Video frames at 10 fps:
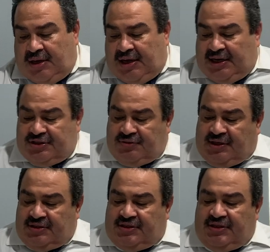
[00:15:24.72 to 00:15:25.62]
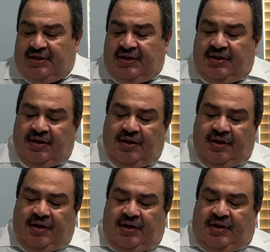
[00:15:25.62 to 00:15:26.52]
as you can see,
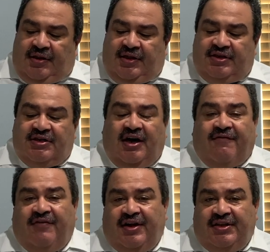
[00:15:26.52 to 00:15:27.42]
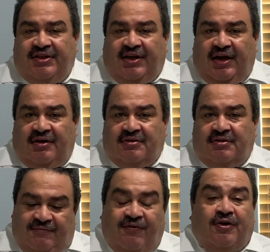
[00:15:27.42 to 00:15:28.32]
these are very detailed
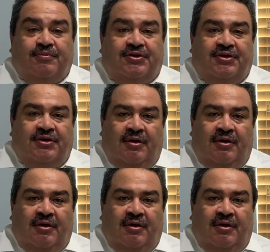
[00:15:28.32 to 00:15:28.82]
forms.